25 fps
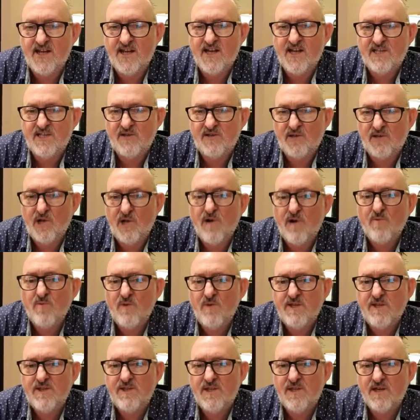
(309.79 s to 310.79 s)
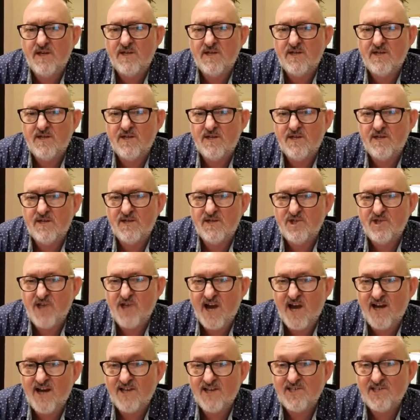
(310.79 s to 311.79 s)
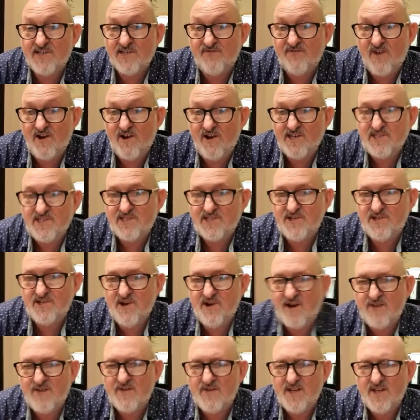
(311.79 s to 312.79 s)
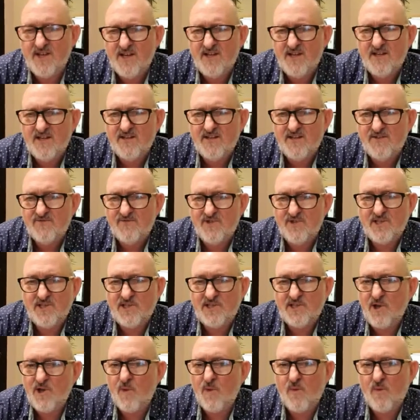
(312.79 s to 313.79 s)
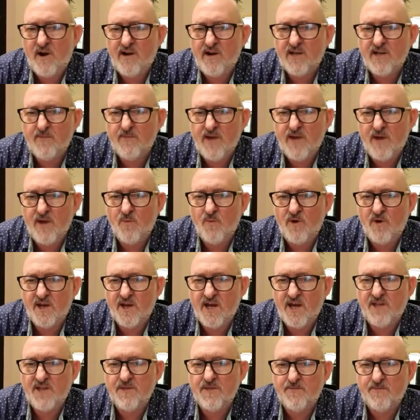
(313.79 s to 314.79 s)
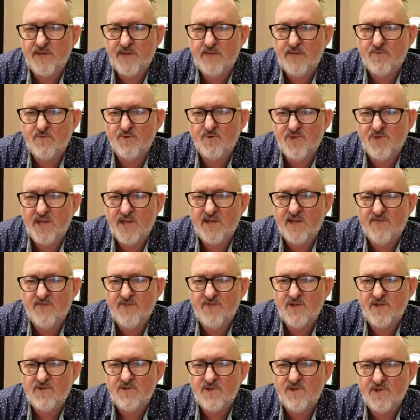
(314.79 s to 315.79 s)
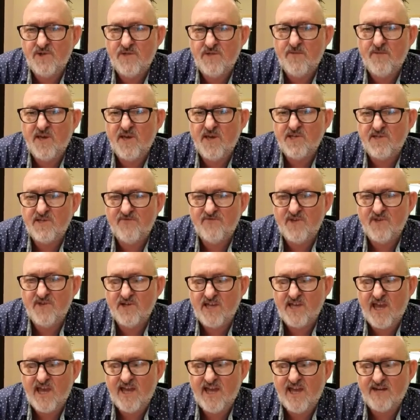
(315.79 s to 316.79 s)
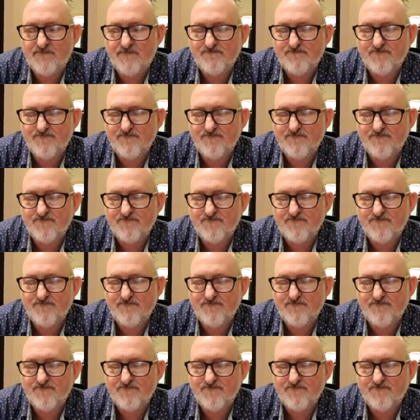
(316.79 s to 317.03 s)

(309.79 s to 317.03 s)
So along with Sha's advice tonight, just stop worrying about what other people think of you. Do the best of you can.